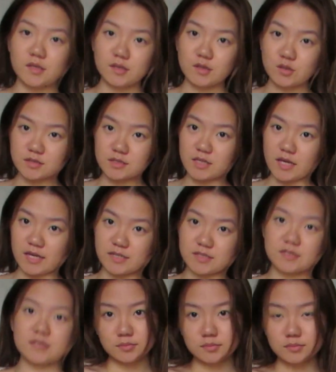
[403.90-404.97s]
looks
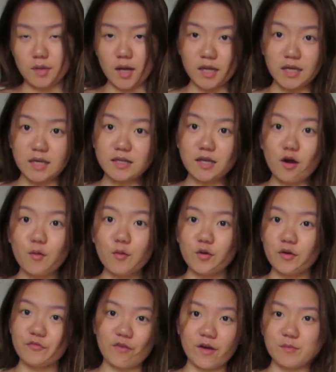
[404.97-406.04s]
nice. Makikita ko
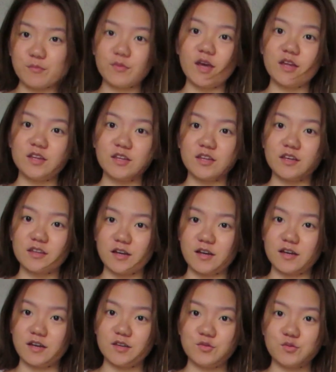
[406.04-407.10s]
if I'm editing na.
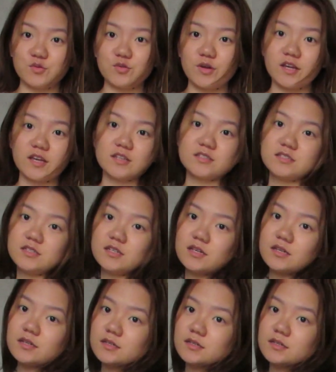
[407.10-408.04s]
I can't see it.